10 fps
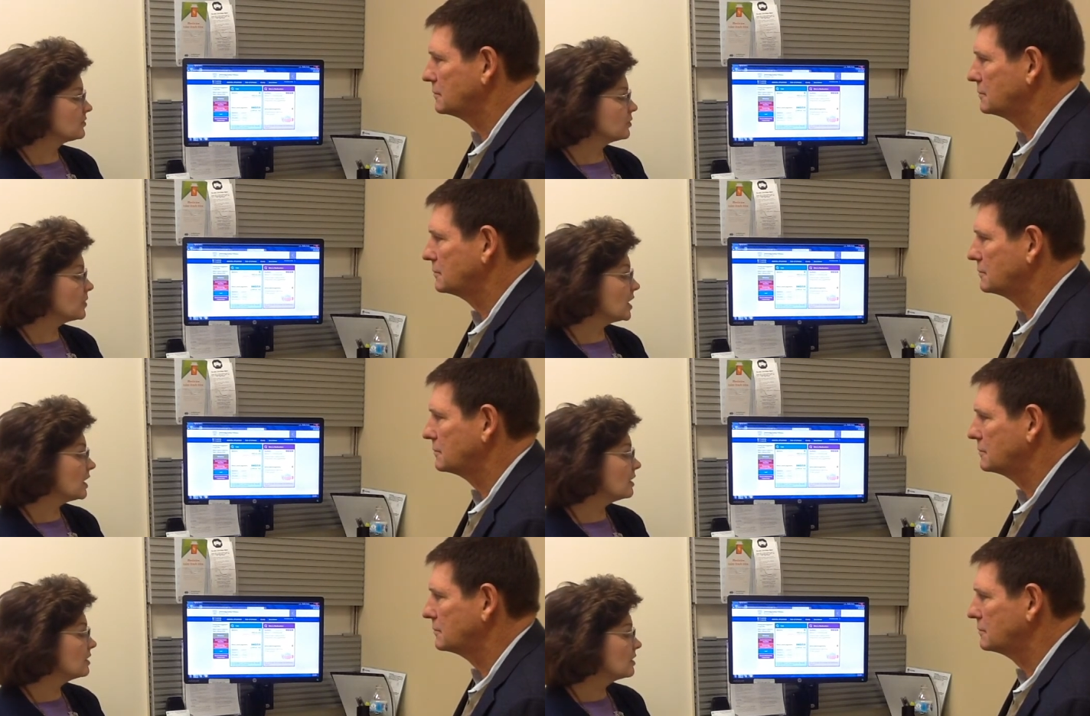Speaker 1: for
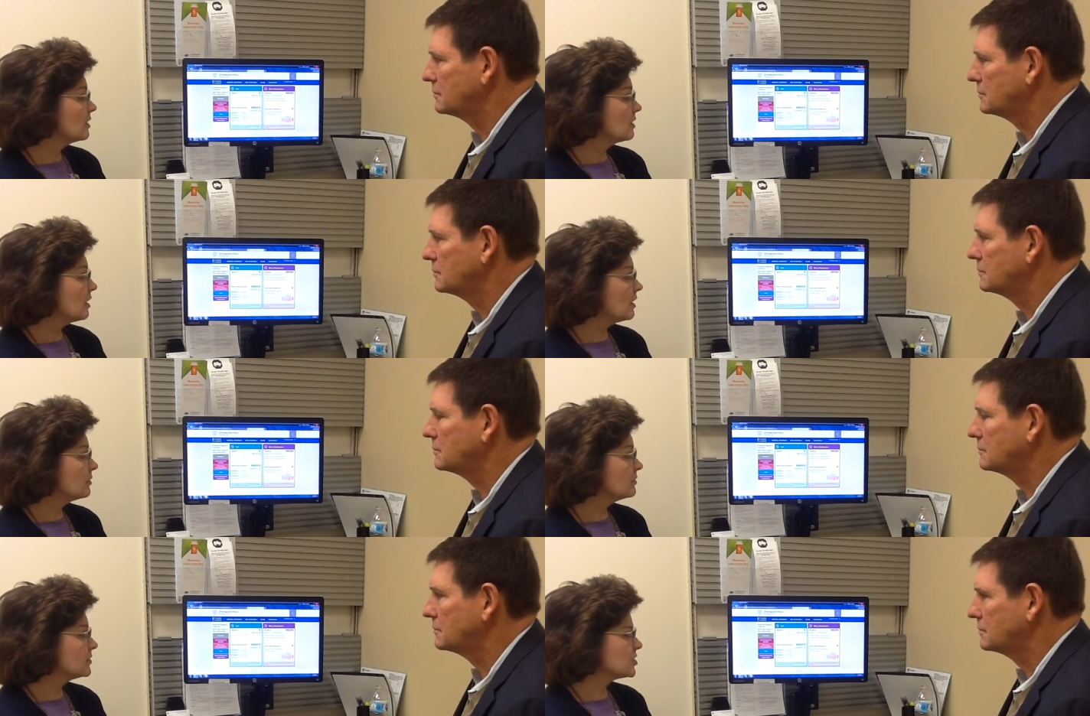me,
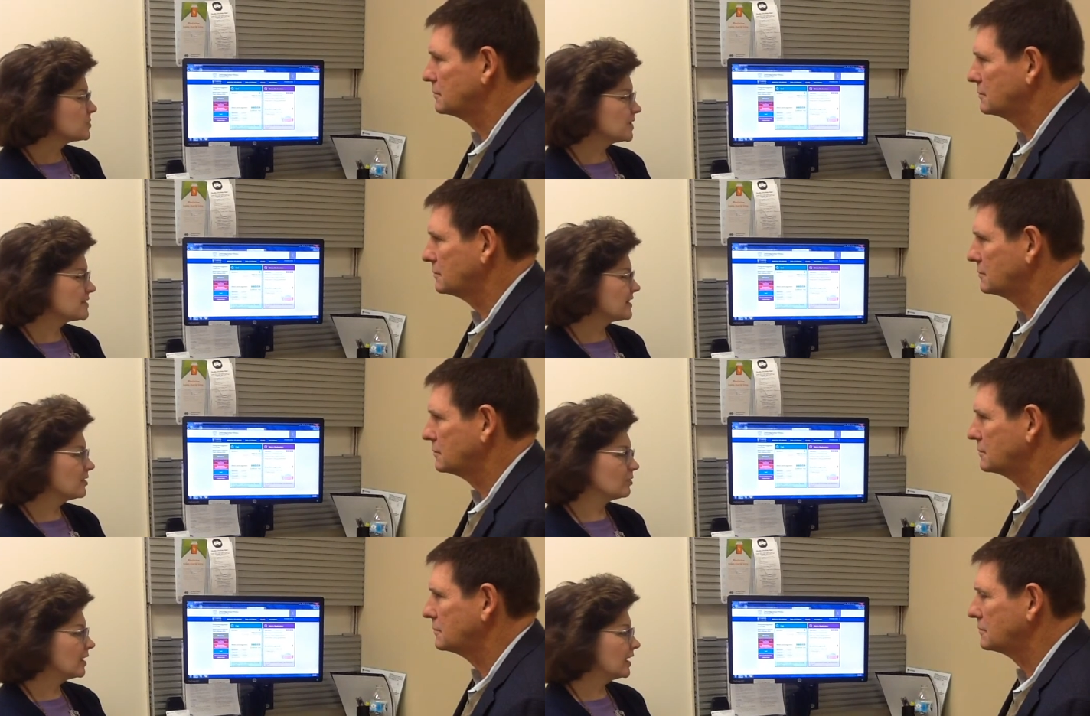um, just because I
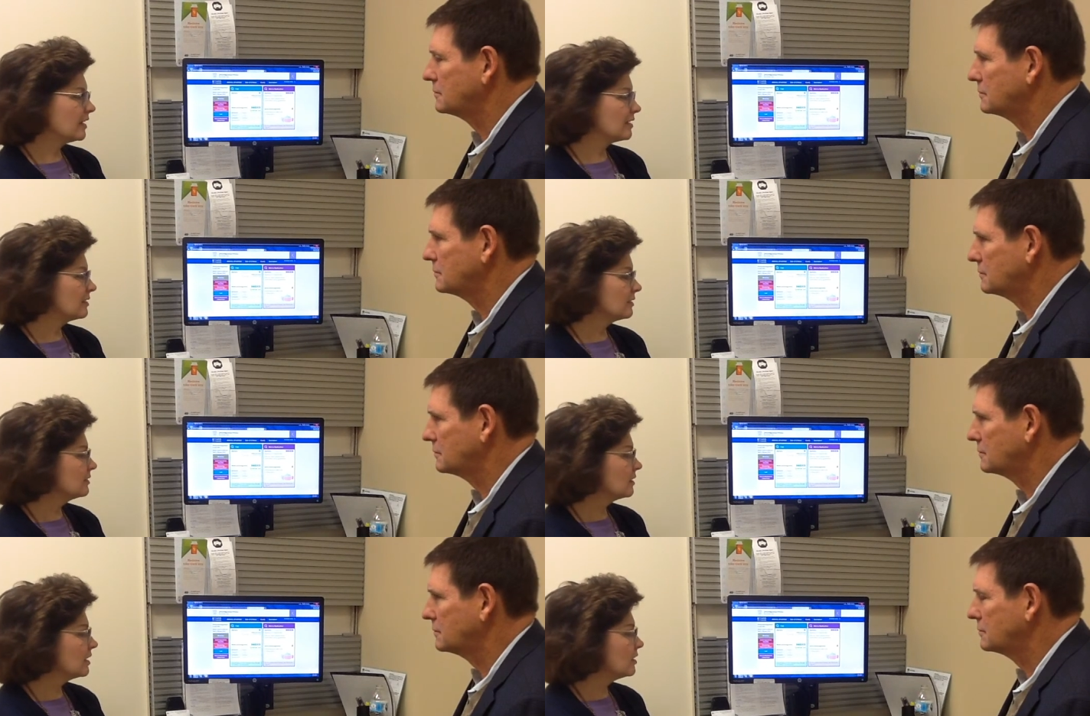don't like
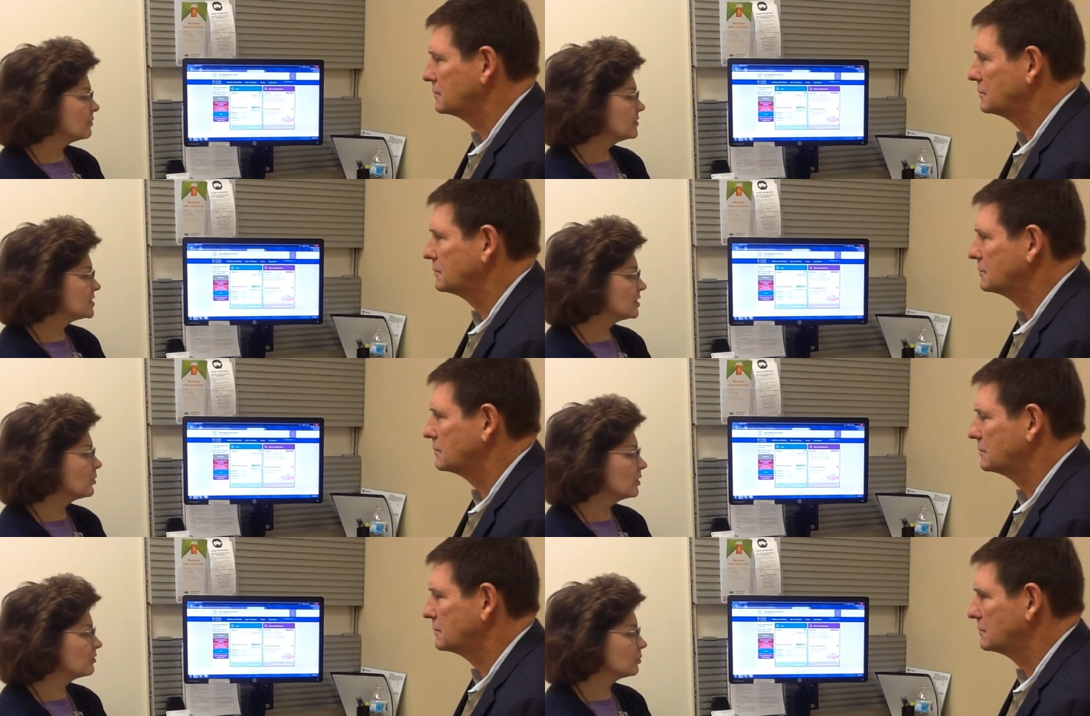um, to
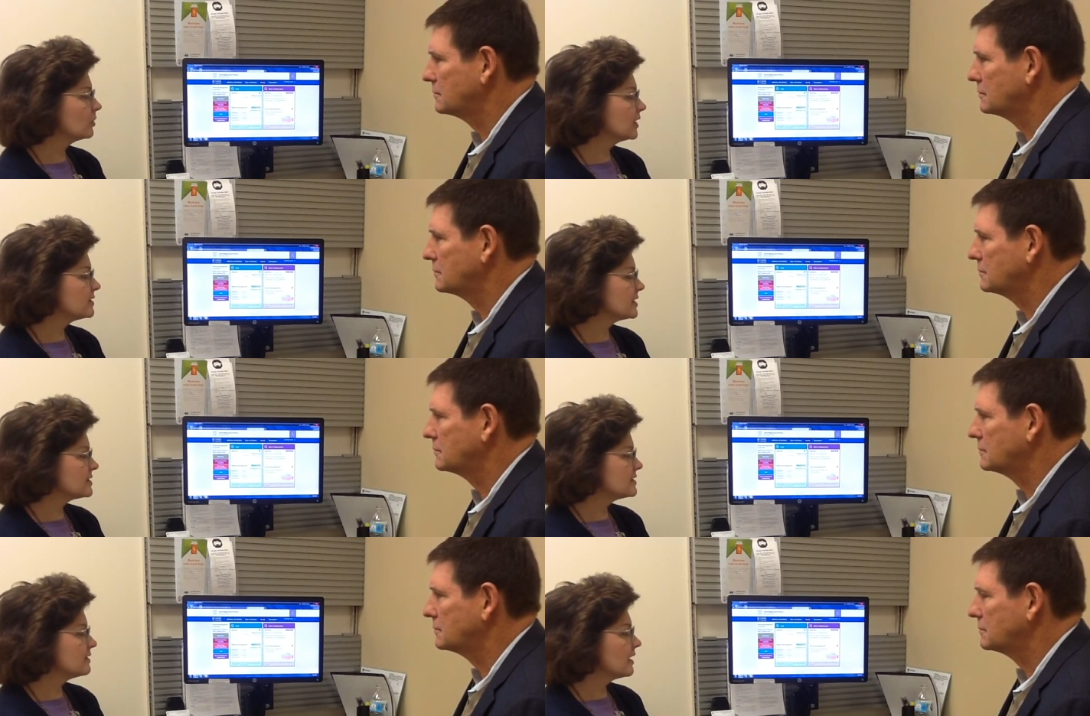go in for blood
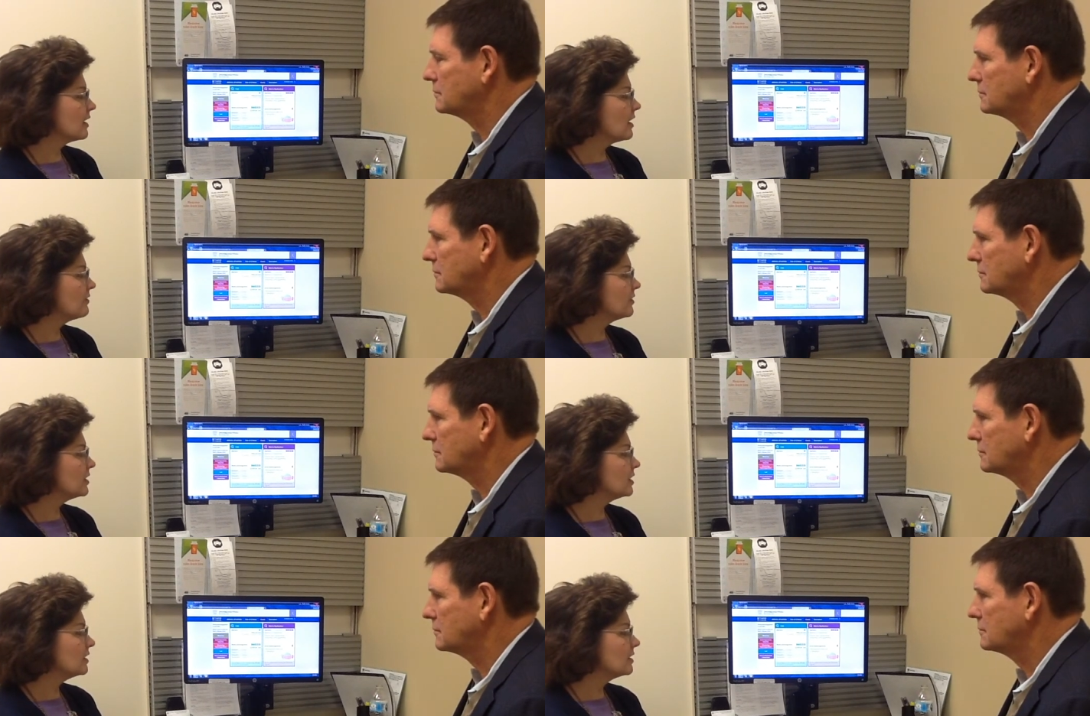testing that often.
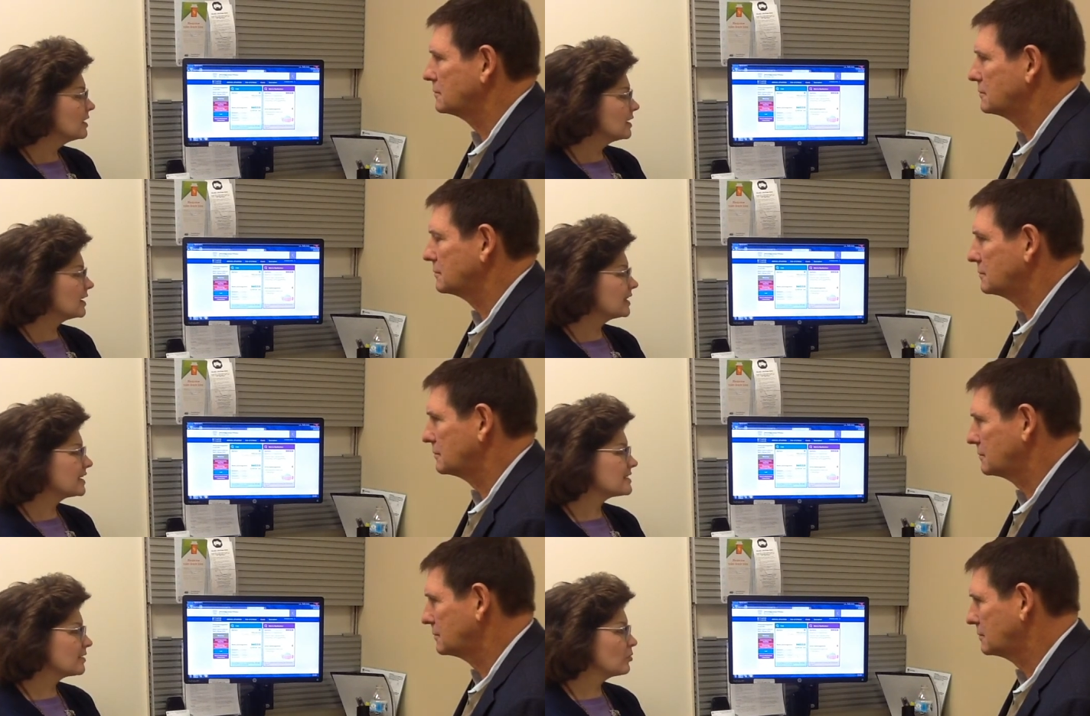And, and, I
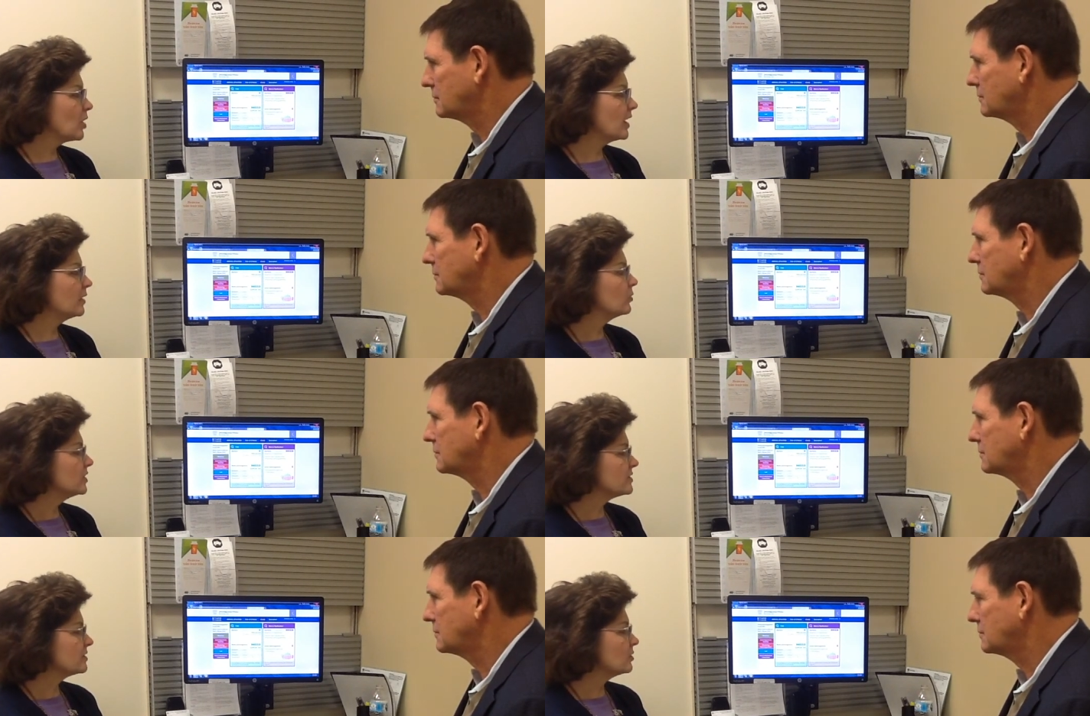like to have wine
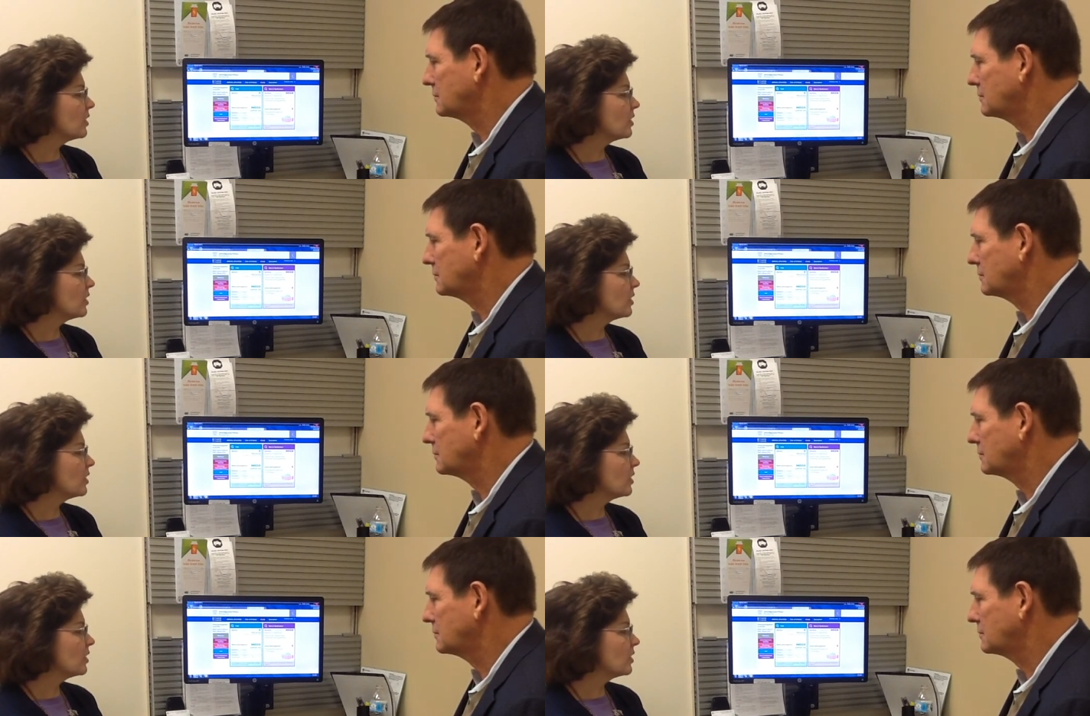once in a